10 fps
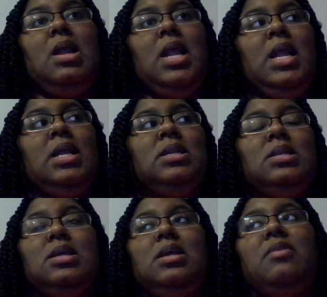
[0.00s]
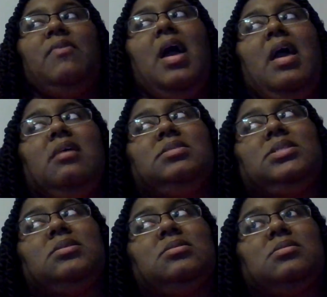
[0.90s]
and if I have
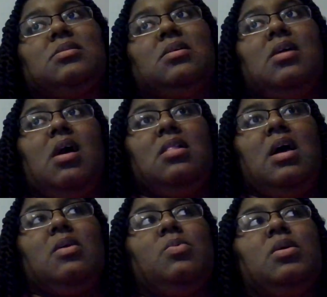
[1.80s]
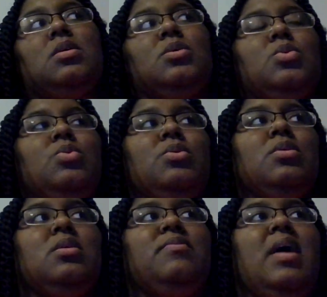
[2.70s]
to call out of work or
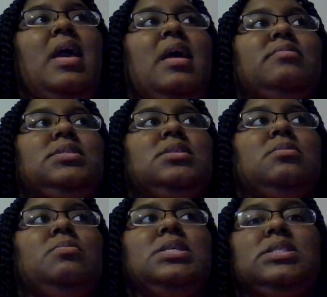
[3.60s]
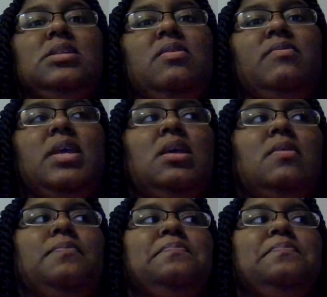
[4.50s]
if I have to miss an event